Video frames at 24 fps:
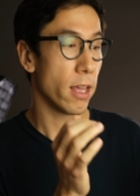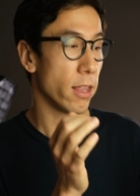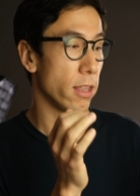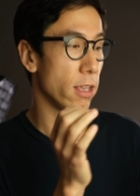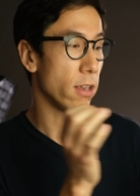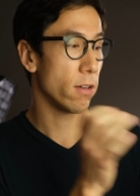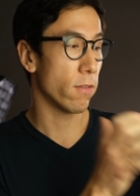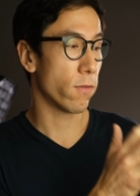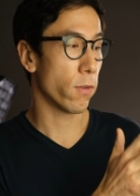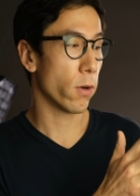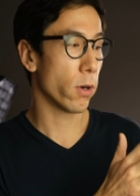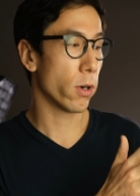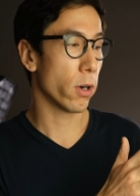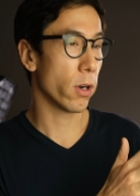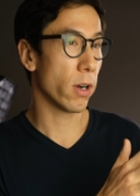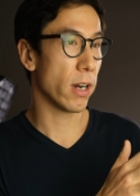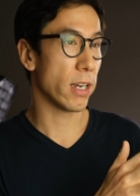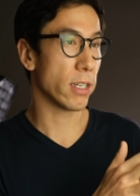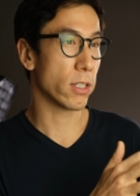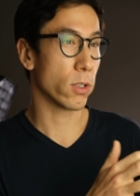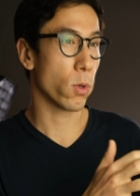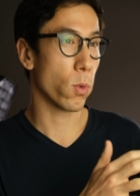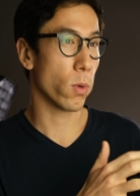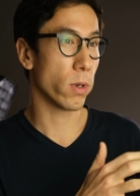the inverter
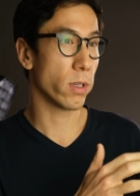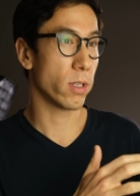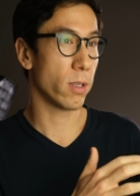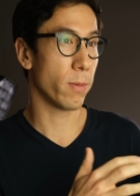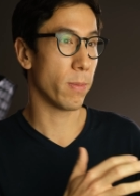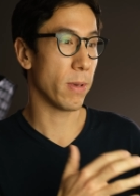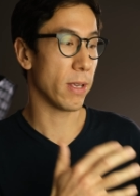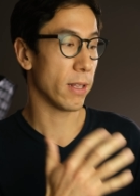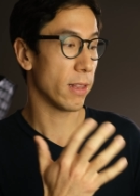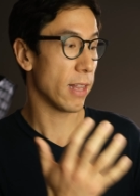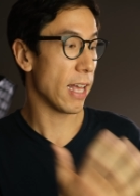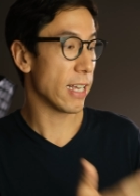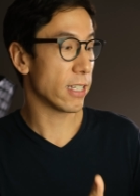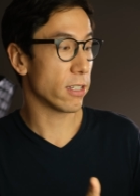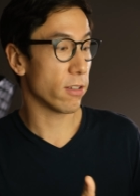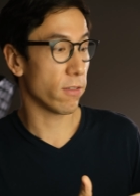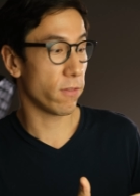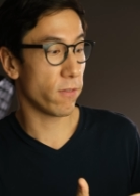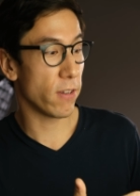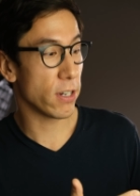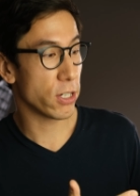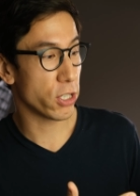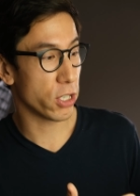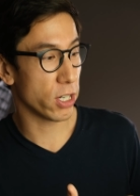is going to be less
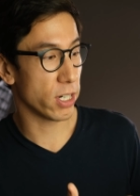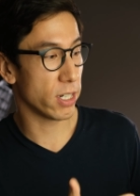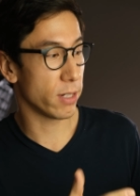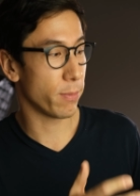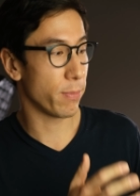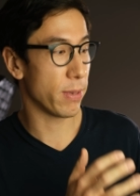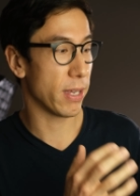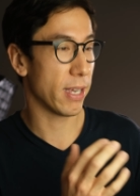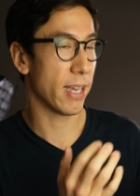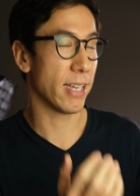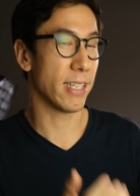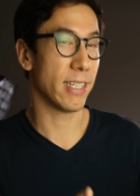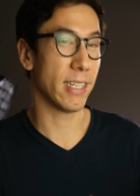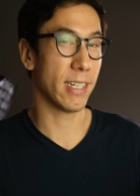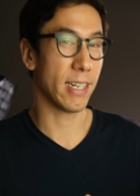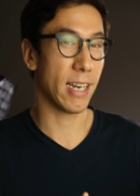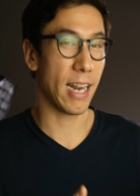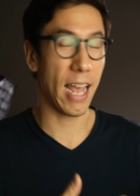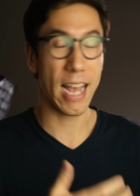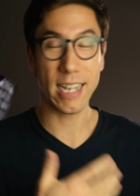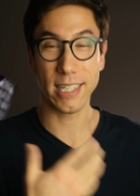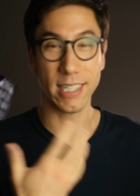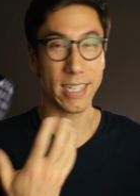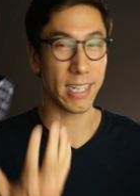efficient because it
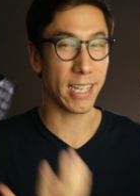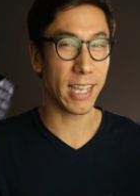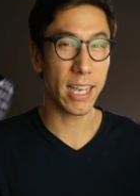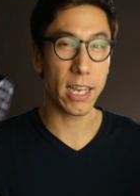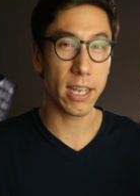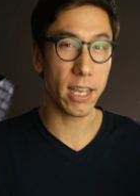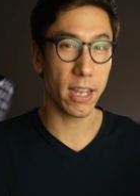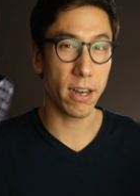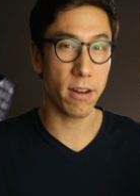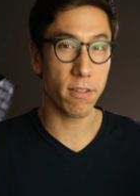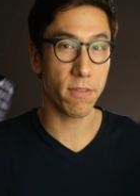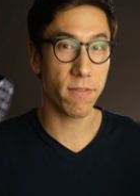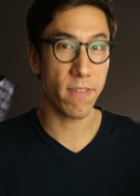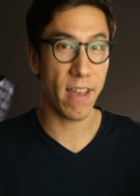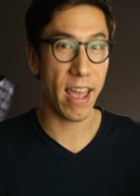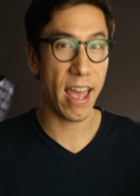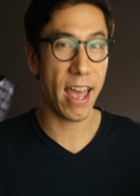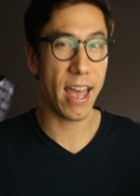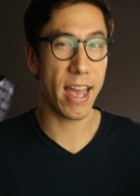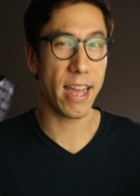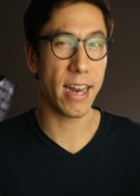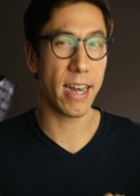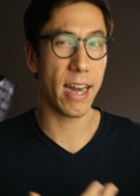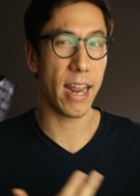has to kick in a
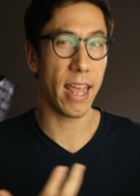fan.